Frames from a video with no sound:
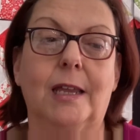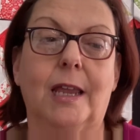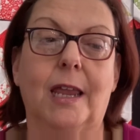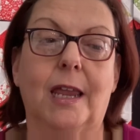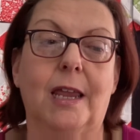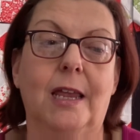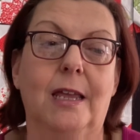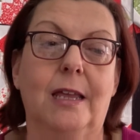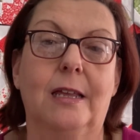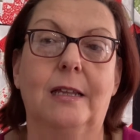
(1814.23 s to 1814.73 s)

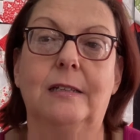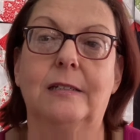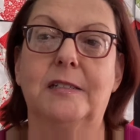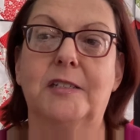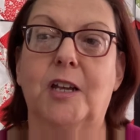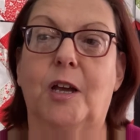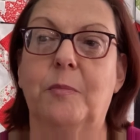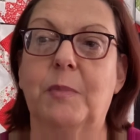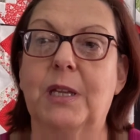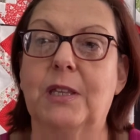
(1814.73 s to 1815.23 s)
And
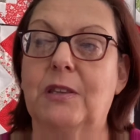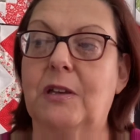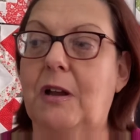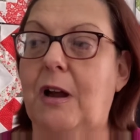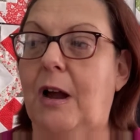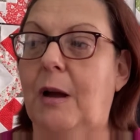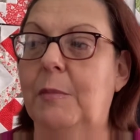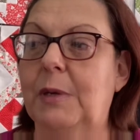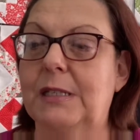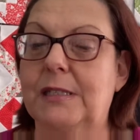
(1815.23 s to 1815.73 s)
tell me in the
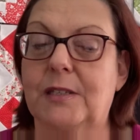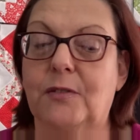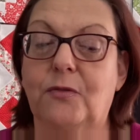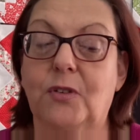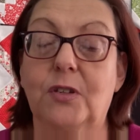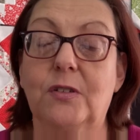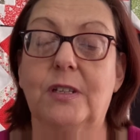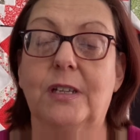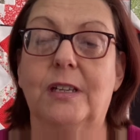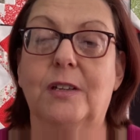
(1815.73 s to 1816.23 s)
comments if
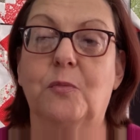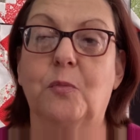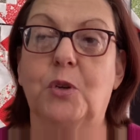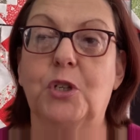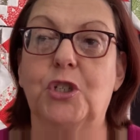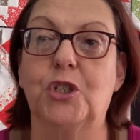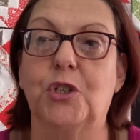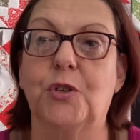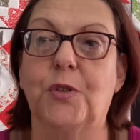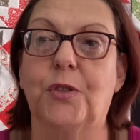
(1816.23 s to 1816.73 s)
you did
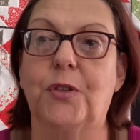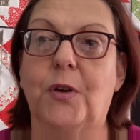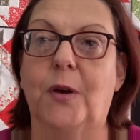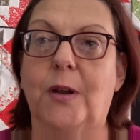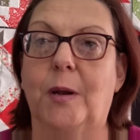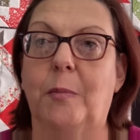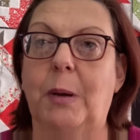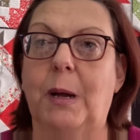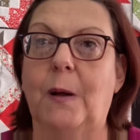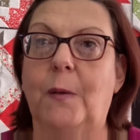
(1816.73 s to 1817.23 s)
what you thought
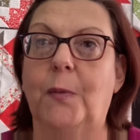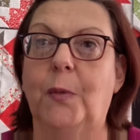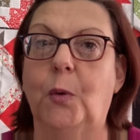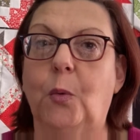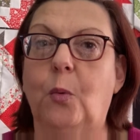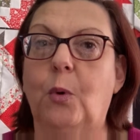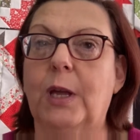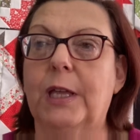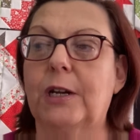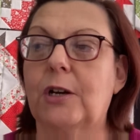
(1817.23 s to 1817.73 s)
about the
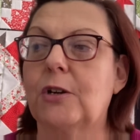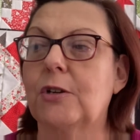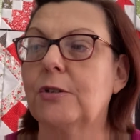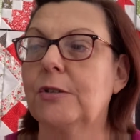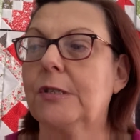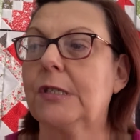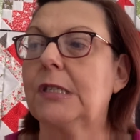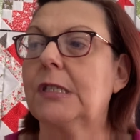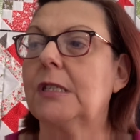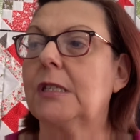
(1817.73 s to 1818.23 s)

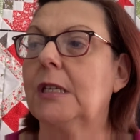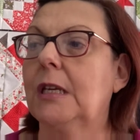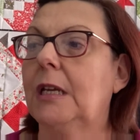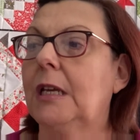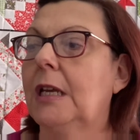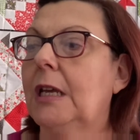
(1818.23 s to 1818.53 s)
winners.